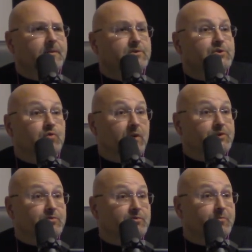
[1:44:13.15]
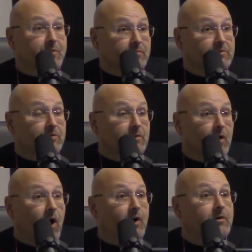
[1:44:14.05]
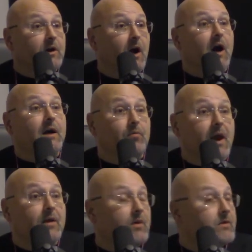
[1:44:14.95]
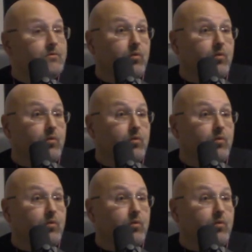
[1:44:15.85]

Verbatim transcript: structures built to honor God right what